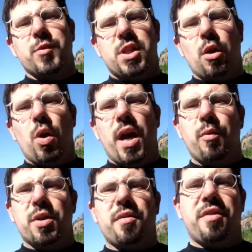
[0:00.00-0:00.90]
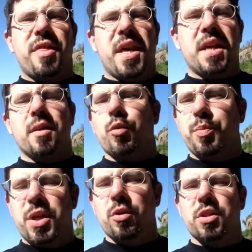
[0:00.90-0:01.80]
so I would think it
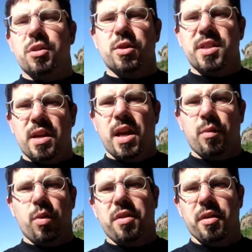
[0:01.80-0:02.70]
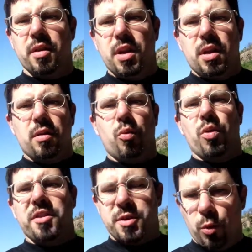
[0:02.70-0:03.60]
would be good to start with
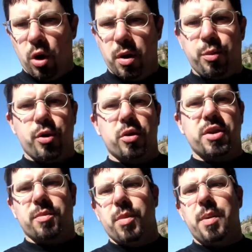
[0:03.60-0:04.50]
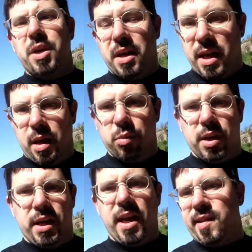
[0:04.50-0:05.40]
a smaller approach, maybe
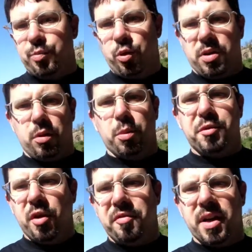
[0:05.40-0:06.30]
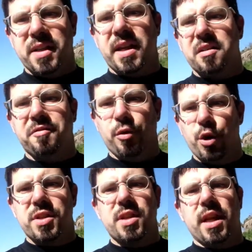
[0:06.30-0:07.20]
enabling exporting profile data
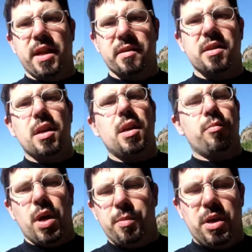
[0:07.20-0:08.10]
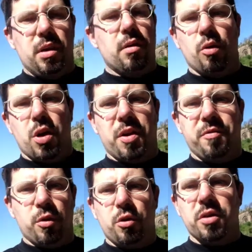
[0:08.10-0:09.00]
first, and maybe looking
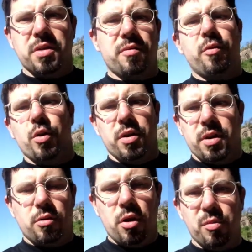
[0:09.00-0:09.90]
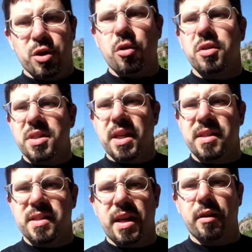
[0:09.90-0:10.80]
for a common
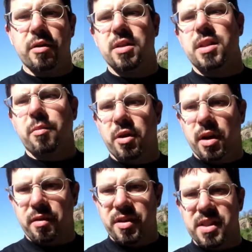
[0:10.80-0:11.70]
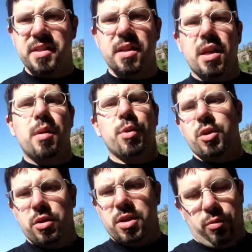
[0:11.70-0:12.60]
contact standard or something like this,
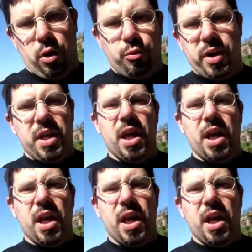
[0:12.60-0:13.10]
because we already